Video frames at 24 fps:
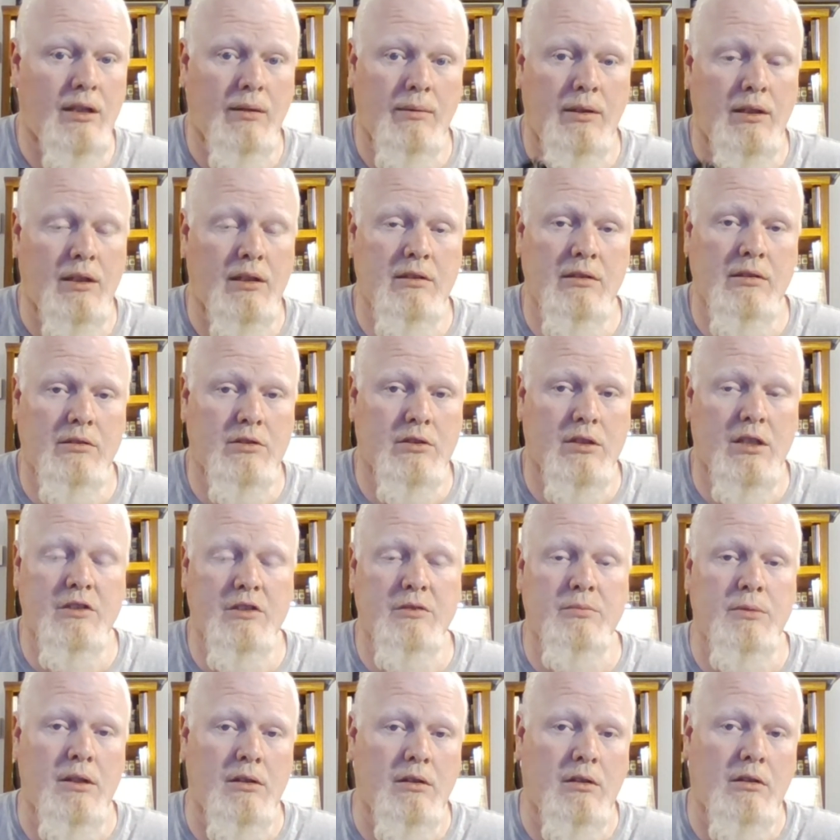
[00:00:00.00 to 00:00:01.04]
I mean, it,
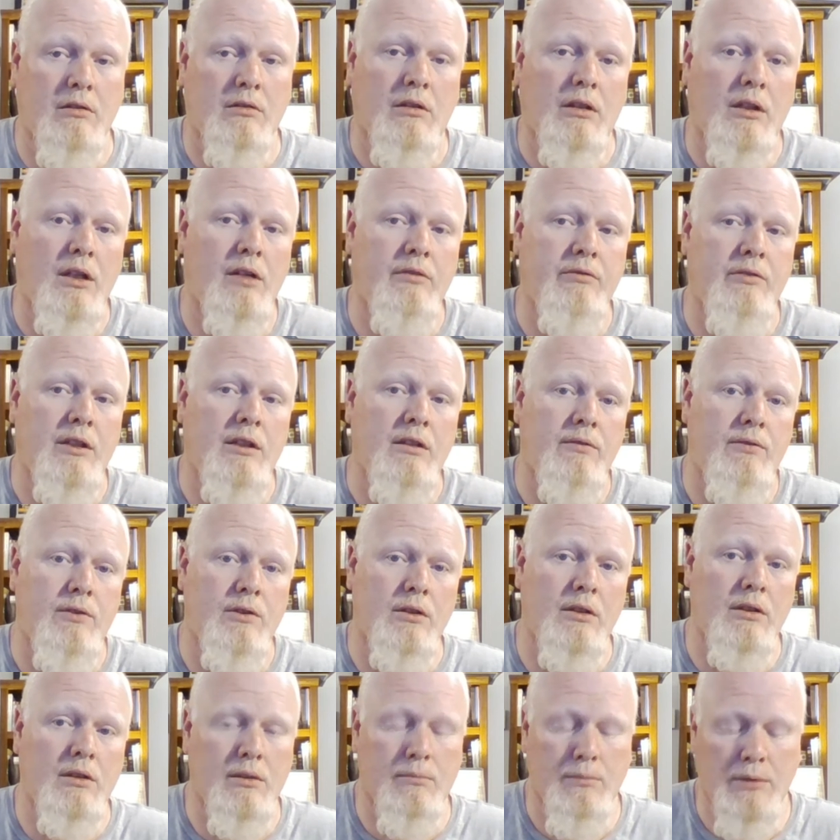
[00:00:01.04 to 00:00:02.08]
trust me, they're going to love it if
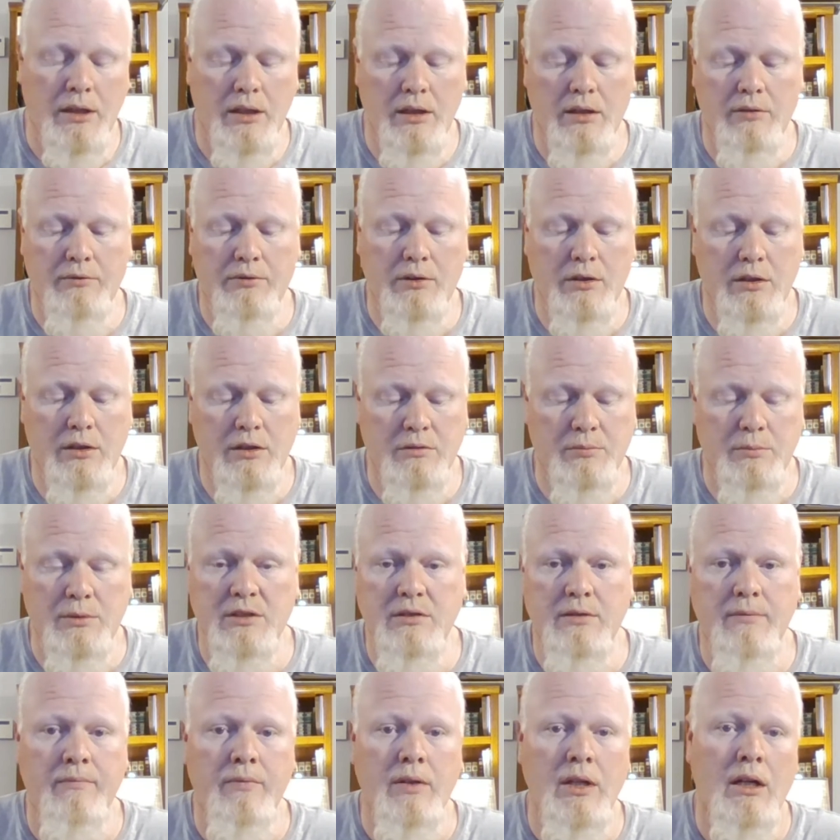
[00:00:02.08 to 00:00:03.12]
you get them a gun for
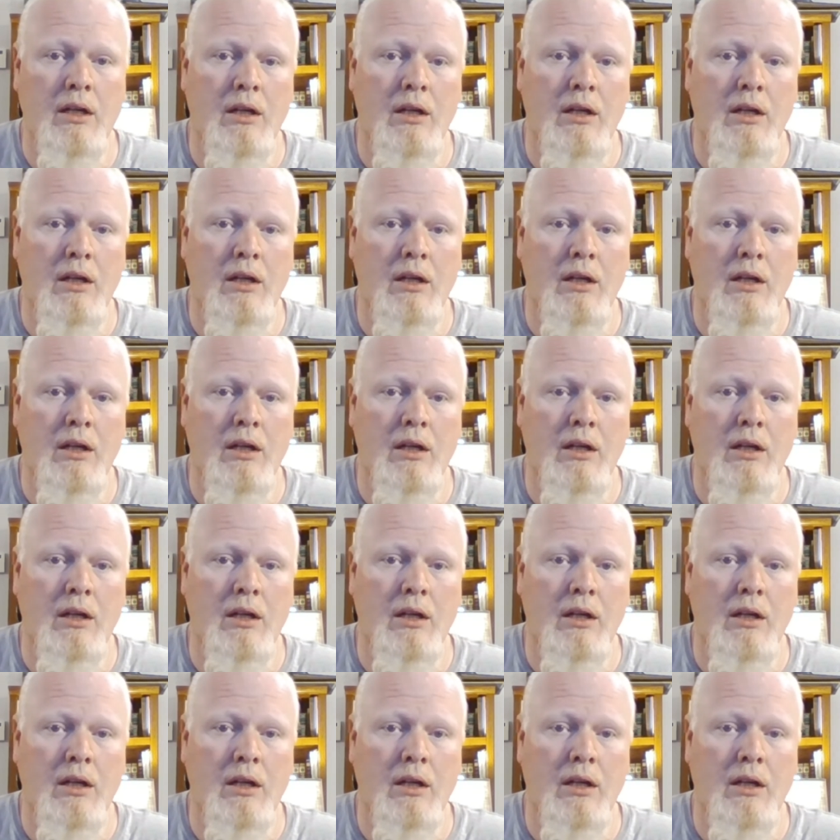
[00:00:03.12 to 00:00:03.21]
Christmas.